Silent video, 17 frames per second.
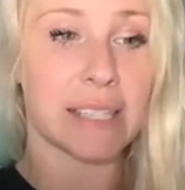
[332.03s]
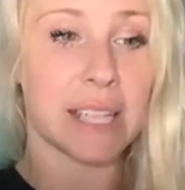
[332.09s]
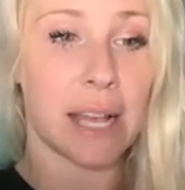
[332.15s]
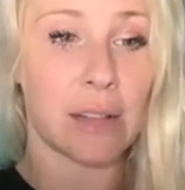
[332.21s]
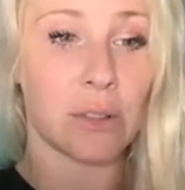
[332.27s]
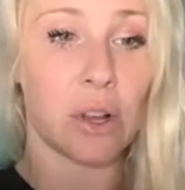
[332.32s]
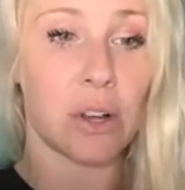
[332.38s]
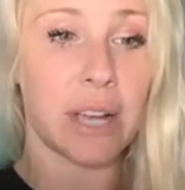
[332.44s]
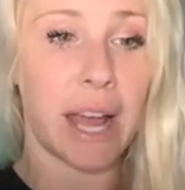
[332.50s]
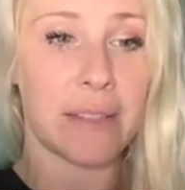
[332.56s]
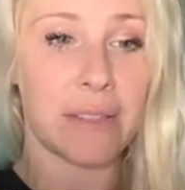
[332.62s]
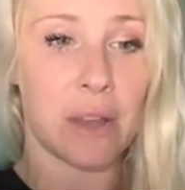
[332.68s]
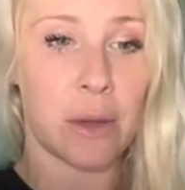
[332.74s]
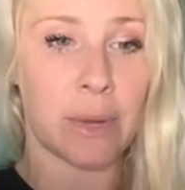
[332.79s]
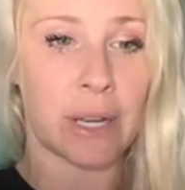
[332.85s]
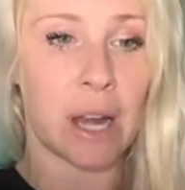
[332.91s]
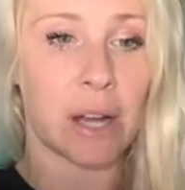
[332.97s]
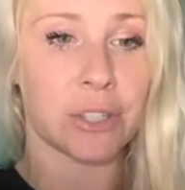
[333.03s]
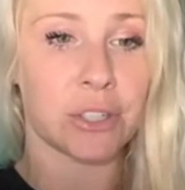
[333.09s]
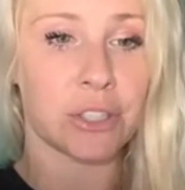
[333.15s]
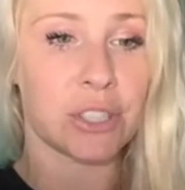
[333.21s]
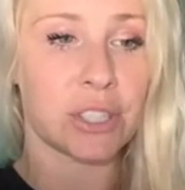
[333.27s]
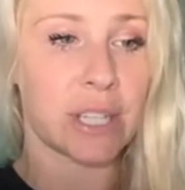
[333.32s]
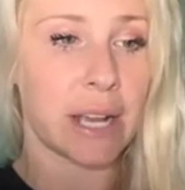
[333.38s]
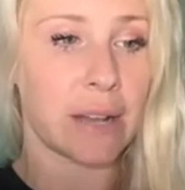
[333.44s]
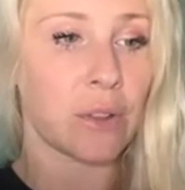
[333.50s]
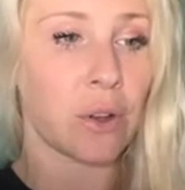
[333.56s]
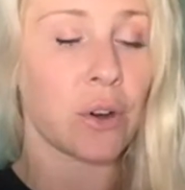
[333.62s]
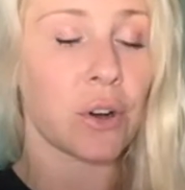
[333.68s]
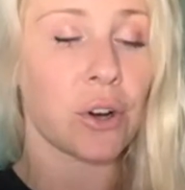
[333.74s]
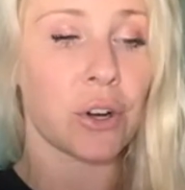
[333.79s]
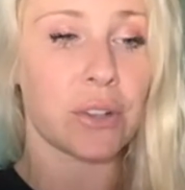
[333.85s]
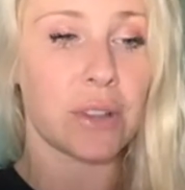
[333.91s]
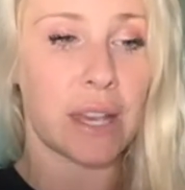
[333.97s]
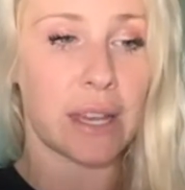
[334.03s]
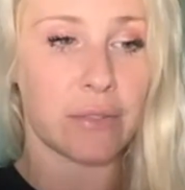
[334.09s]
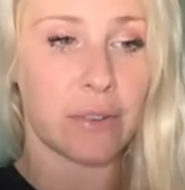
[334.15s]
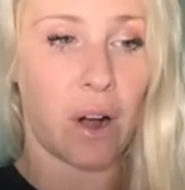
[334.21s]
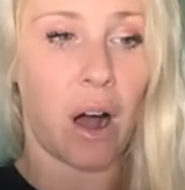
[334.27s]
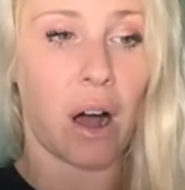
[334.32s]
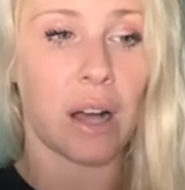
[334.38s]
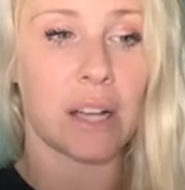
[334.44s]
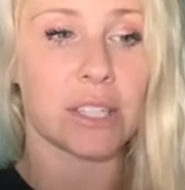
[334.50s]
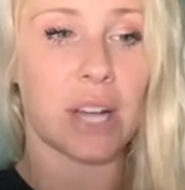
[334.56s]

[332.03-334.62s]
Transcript: I look at them and understand the hurt they have caused,